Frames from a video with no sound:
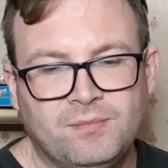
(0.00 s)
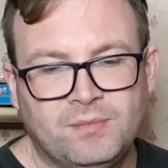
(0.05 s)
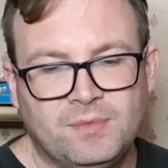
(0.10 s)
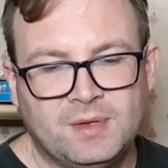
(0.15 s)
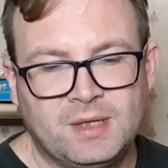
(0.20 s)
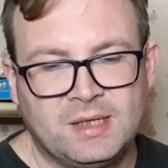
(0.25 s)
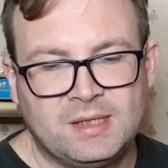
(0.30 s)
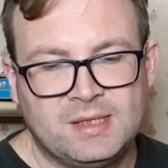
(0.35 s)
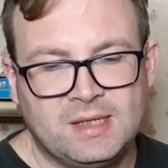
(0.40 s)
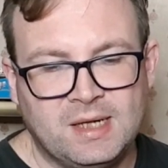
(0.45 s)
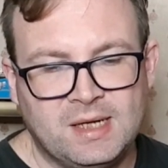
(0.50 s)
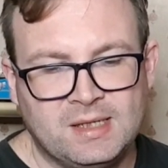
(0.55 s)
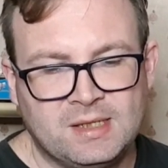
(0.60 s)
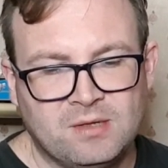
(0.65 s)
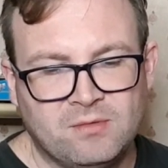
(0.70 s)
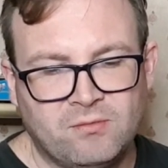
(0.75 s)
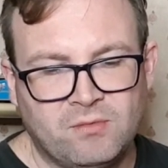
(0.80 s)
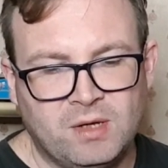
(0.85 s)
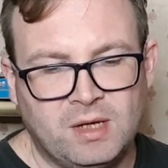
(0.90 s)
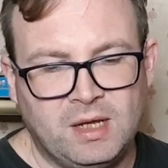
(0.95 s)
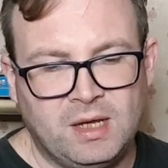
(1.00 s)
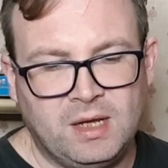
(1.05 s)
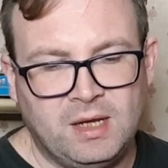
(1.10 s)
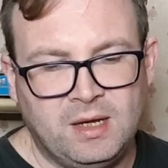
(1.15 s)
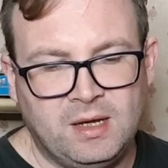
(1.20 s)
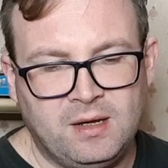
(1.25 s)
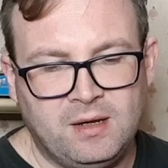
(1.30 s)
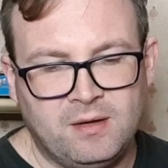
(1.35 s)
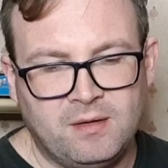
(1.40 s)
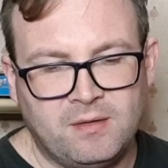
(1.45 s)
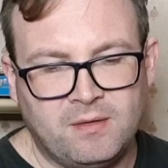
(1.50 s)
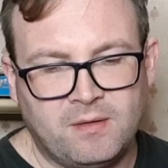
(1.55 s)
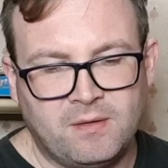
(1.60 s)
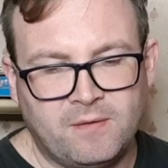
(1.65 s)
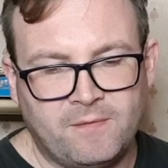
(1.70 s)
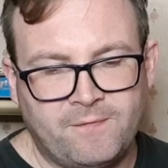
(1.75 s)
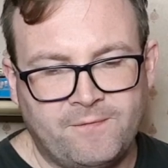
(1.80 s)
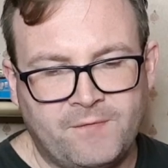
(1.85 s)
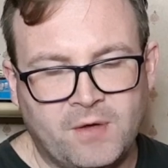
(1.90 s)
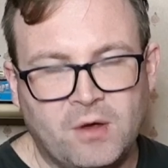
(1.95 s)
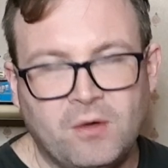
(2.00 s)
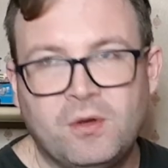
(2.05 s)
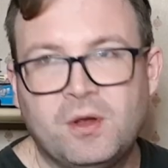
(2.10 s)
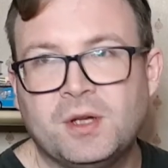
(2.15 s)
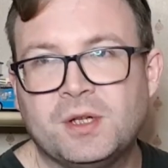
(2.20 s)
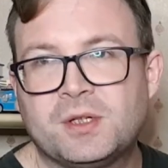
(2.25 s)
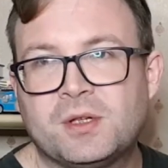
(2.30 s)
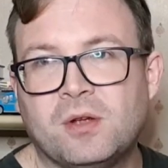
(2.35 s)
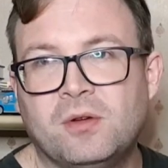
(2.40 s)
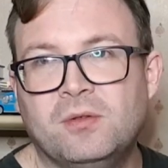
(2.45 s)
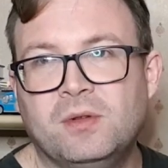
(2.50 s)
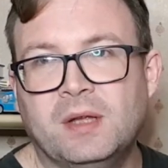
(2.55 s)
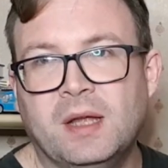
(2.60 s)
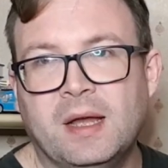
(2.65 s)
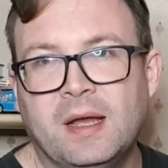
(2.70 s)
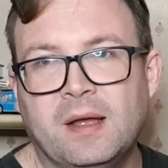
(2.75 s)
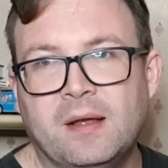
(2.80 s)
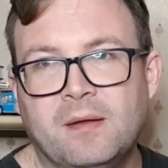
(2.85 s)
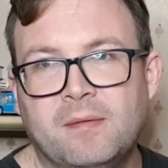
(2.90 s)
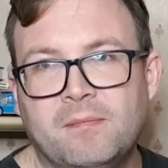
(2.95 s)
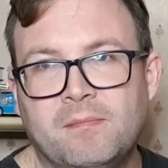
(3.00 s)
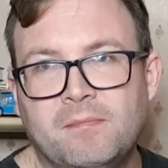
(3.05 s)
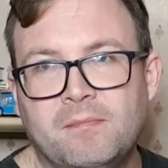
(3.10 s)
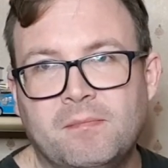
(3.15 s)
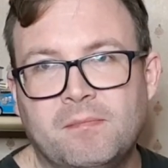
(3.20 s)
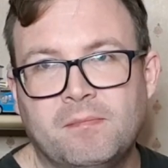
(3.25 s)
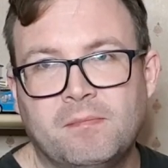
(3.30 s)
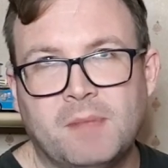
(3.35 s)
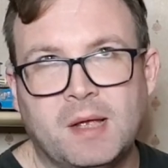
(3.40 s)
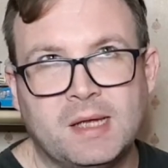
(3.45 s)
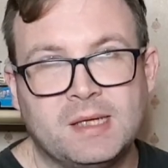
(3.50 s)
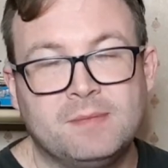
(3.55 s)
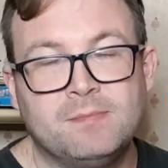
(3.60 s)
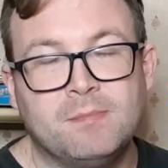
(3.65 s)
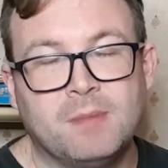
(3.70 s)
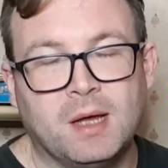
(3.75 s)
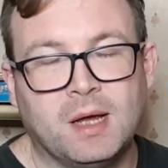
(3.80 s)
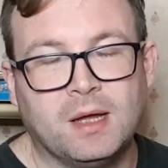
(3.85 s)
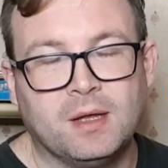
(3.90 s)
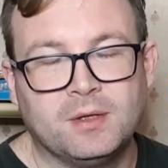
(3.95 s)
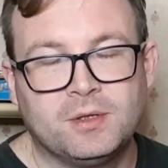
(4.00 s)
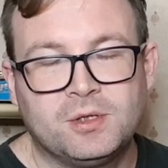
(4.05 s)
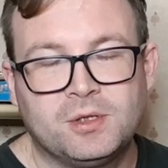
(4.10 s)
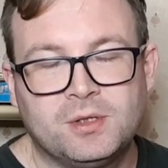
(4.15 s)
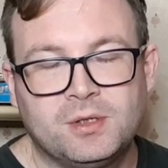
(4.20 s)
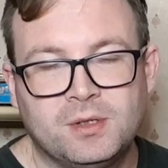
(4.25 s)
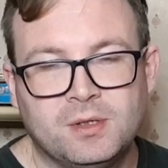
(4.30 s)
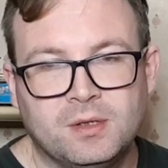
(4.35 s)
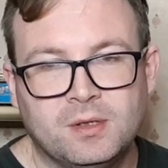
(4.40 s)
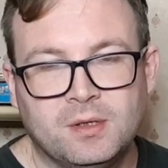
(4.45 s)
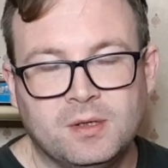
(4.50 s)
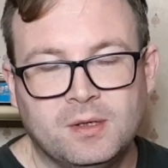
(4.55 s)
this isn't really focused on that as much.